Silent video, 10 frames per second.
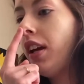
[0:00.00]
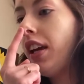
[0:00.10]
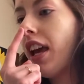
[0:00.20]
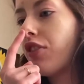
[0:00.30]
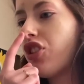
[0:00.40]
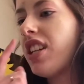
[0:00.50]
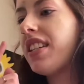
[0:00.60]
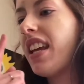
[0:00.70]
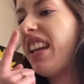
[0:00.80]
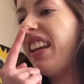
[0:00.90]
if she
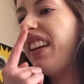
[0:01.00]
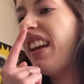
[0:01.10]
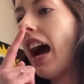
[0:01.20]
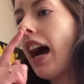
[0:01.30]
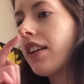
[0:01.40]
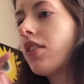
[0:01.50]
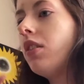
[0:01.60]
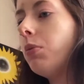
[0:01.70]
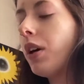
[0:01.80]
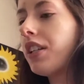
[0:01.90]
did not
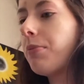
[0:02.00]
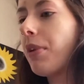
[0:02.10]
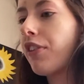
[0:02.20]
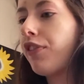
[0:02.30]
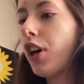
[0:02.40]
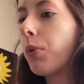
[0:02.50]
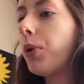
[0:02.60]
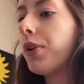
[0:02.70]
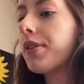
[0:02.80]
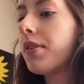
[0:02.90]
want to make fair
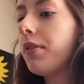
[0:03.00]
rules.